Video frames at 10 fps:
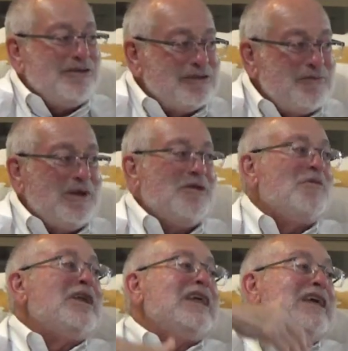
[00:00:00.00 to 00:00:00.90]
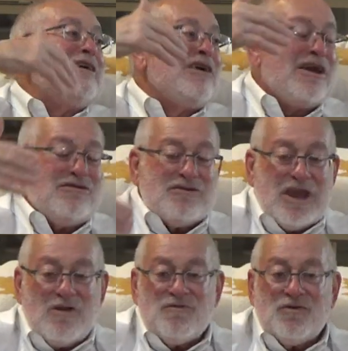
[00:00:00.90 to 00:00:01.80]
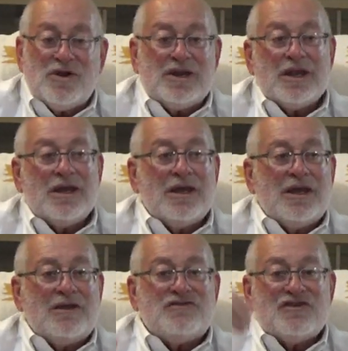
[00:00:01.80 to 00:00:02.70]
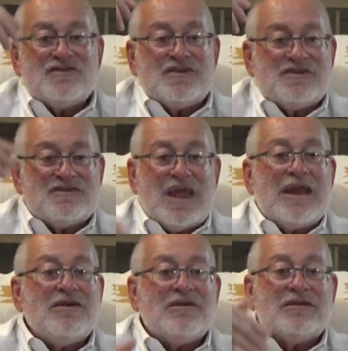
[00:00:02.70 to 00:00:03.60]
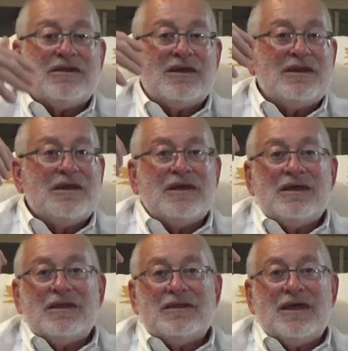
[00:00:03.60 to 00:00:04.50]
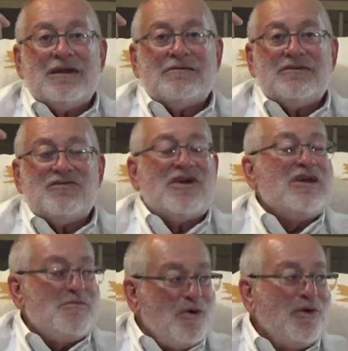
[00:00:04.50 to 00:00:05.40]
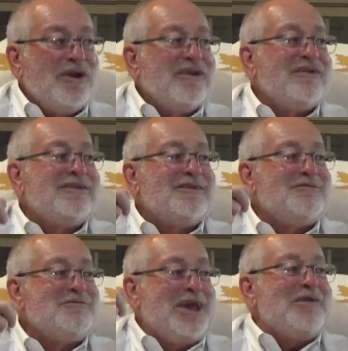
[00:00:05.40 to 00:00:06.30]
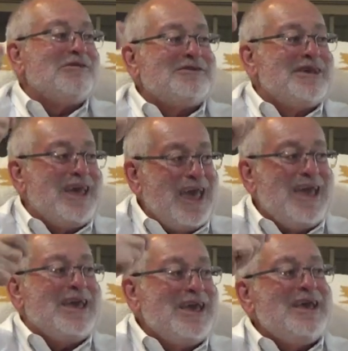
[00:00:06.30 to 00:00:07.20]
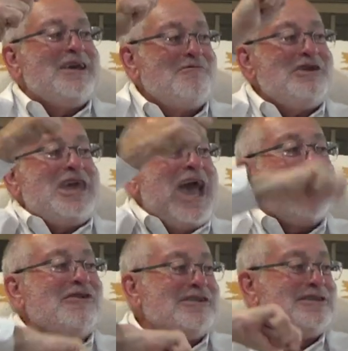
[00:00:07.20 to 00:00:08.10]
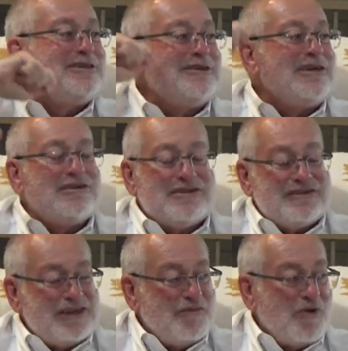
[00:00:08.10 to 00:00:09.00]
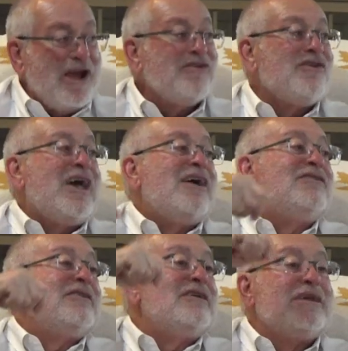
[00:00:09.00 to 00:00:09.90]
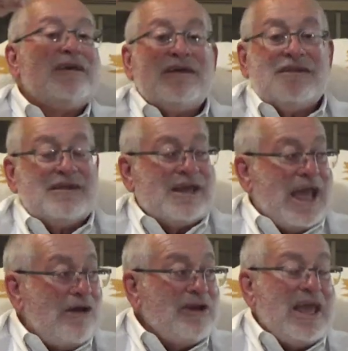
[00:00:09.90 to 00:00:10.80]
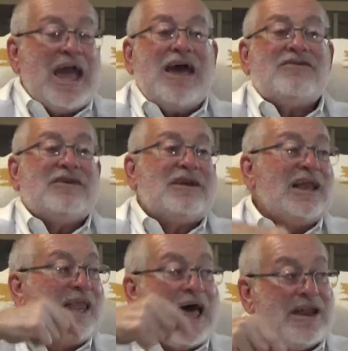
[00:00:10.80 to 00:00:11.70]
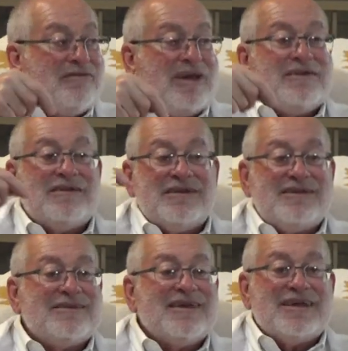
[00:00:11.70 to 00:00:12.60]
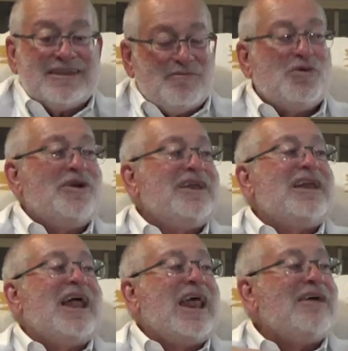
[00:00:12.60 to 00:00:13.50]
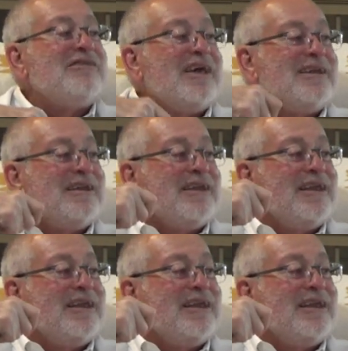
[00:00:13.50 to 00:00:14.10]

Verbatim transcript: how you spend your money or how you care for it. It's just a standard that that was very important to be able to say, hey, we have it too. You know, the city of Brownsville has it, the county has it, a lot of entities. The port did not have that.